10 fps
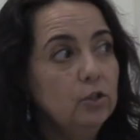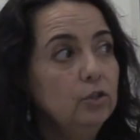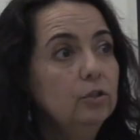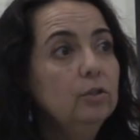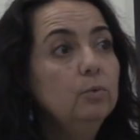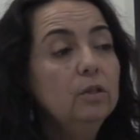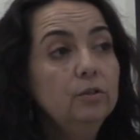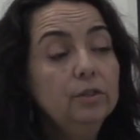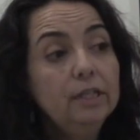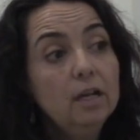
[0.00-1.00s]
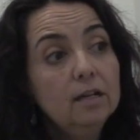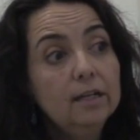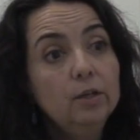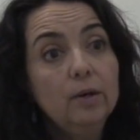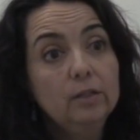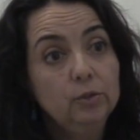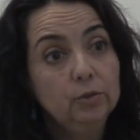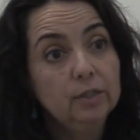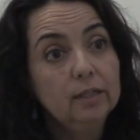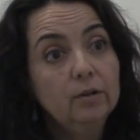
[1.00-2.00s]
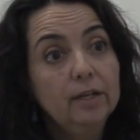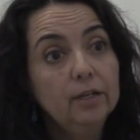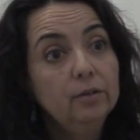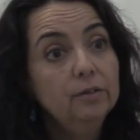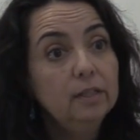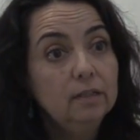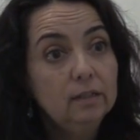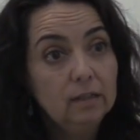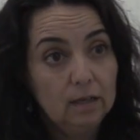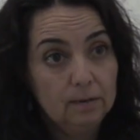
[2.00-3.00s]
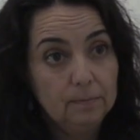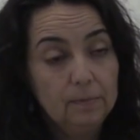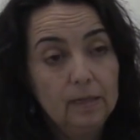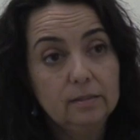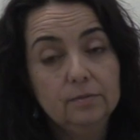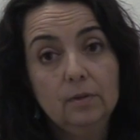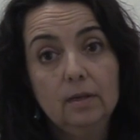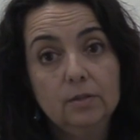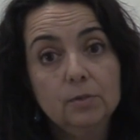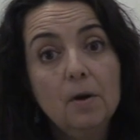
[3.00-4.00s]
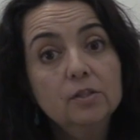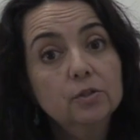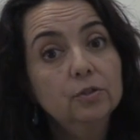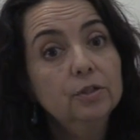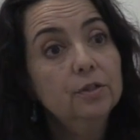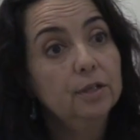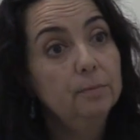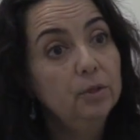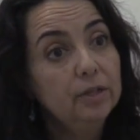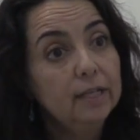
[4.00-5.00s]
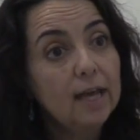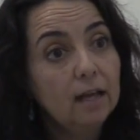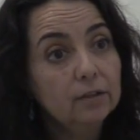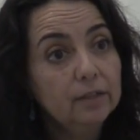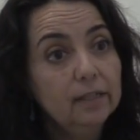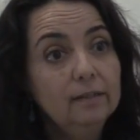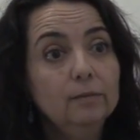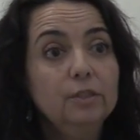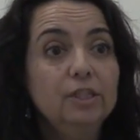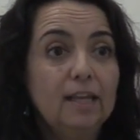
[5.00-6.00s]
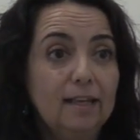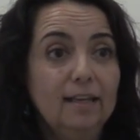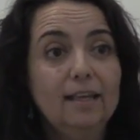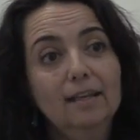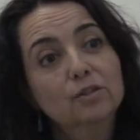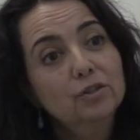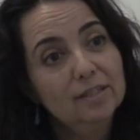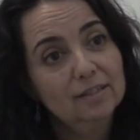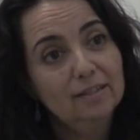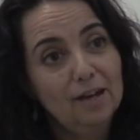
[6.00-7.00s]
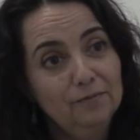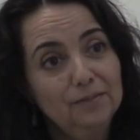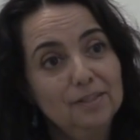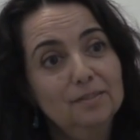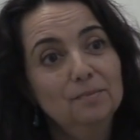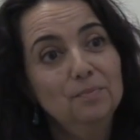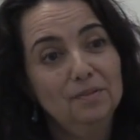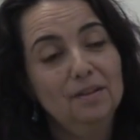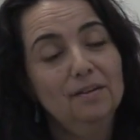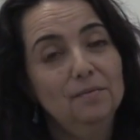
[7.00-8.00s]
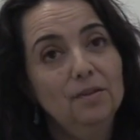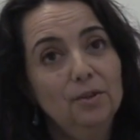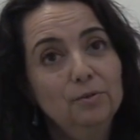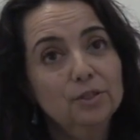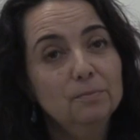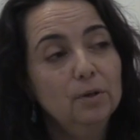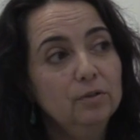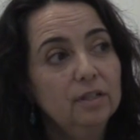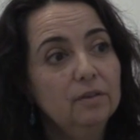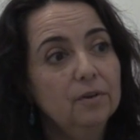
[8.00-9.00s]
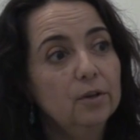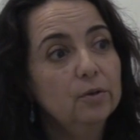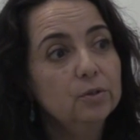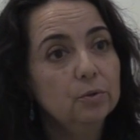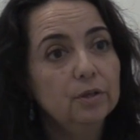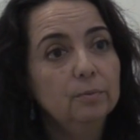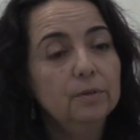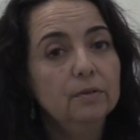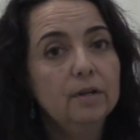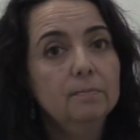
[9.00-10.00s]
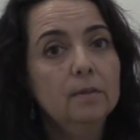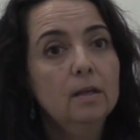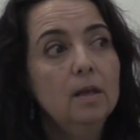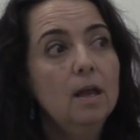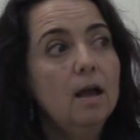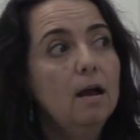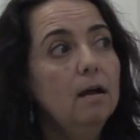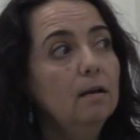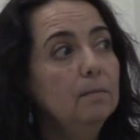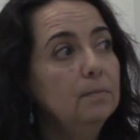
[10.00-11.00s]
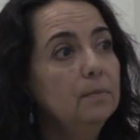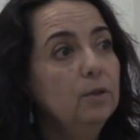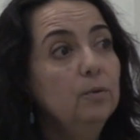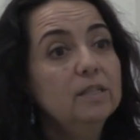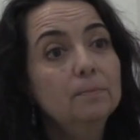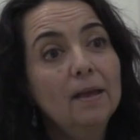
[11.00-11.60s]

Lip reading: Sure. Well, early on, I know Altura Credit Union is sponsored the community gallery, which again, I can't stress enough is a huge component of our curatorial program. U.S.